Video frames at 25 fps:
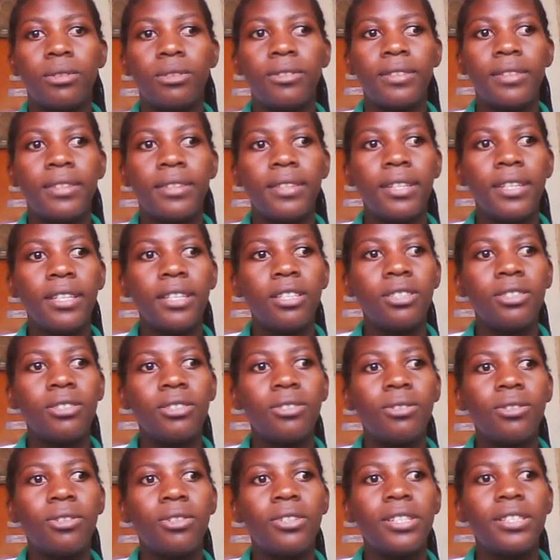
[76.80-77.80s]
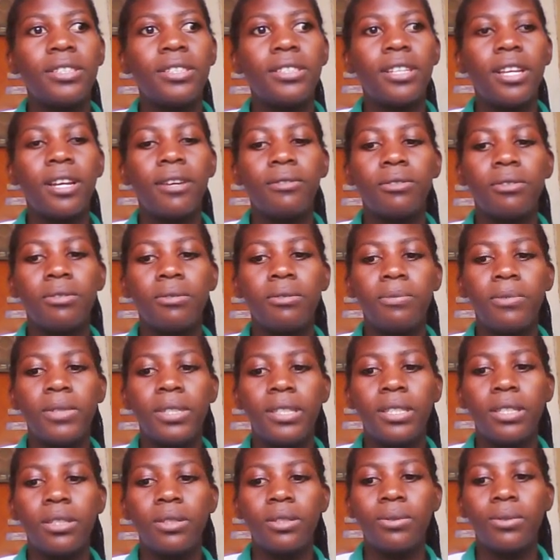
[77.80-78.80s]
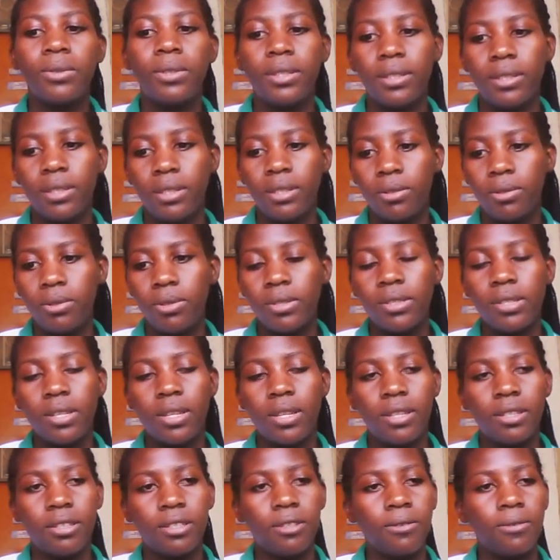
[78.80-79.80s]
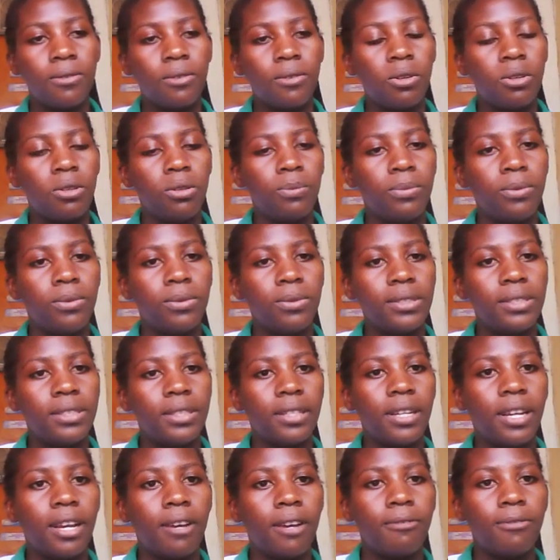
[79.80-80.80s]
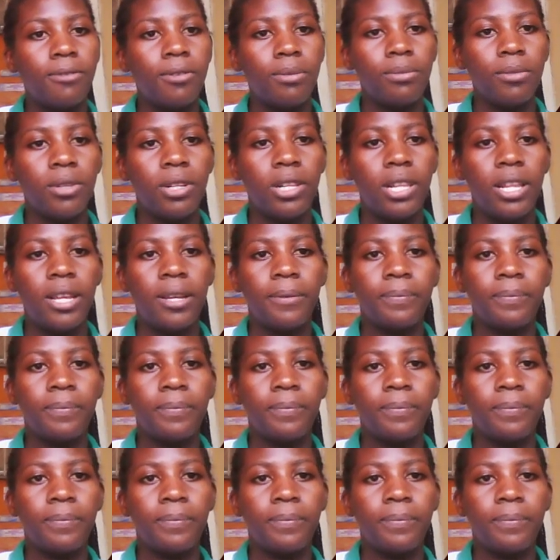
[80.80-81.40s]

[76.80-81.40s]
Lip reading: thing, you always have to begin with the equal signs if you're putting a formula.